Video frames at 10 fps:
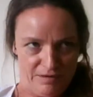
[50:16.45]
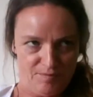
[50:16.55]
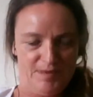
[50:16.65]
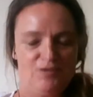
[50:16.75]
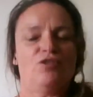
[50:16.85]

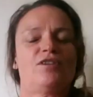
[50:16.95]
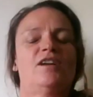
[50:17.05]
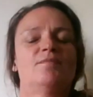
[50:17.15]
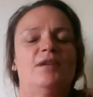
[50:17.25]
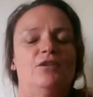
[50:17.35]
we've been
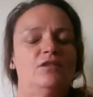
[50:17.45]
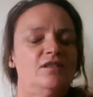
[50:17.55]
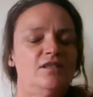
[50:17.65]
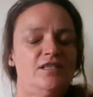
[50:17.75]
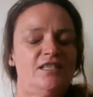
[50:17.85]
talking about
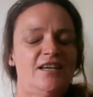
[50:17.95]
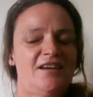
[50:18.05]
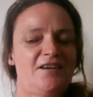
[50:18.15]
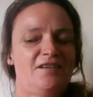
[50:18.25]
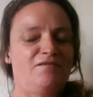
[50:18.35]
this
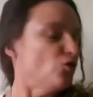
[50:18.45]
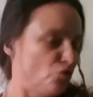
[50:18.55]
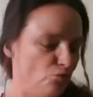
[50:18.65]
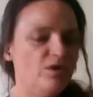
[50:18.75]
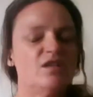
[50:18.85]

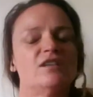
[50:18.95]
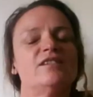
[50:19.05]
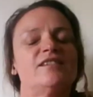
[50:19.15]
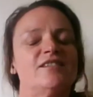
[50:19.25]
for 2 years.